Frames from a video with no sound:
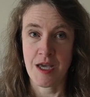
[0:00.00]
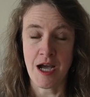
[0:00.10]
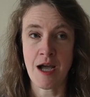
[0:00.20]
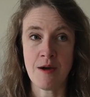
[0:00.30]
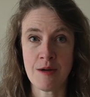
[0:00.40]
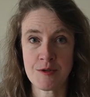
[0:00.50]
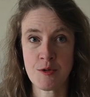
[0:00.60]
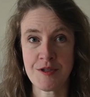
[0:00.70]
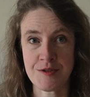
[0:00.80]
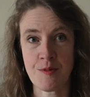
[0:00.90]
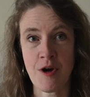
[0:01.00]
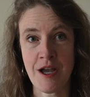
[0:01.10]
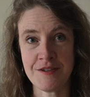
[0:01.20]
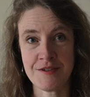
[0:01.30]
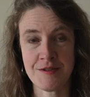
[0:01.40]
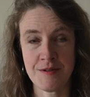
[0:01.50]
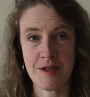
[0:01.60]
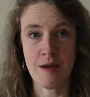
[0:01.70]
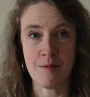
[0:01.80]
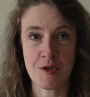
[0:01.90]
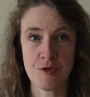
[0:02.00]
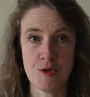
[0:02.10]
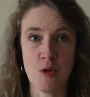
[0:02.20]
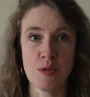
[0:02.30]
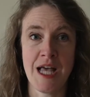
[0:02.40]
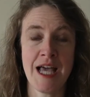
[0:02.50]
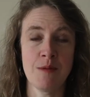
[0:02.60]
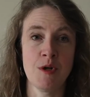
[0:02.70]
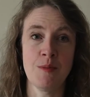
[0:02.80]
I was quite surprised. Such a noble animal,